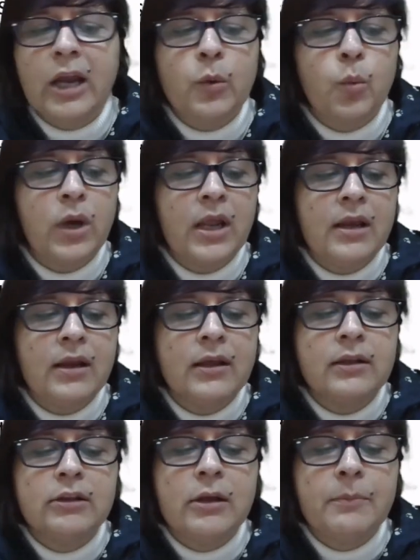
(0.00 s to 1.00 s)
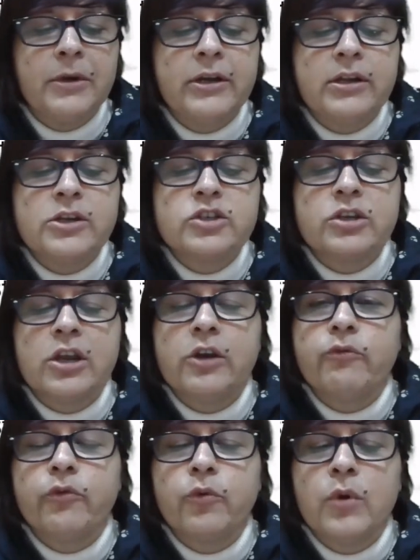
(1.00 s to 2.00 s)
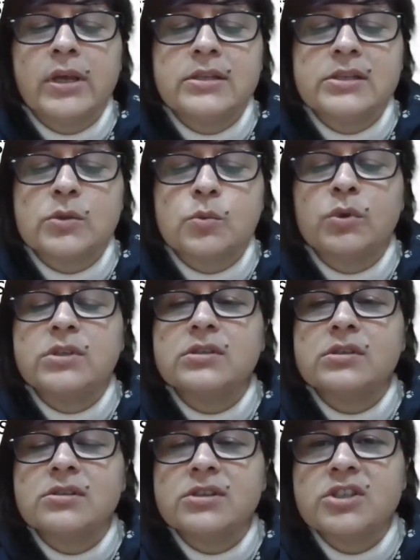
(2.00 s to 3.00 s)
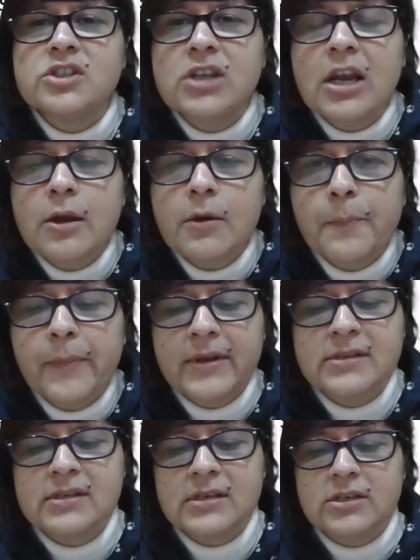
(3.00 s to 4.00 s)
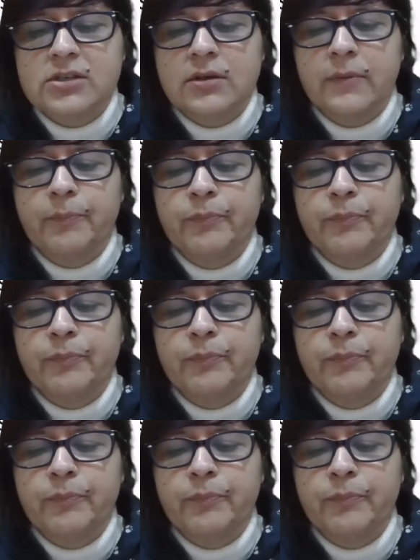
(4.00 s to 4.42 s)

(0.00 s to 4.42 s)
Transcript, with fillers: and while the British influence was still present,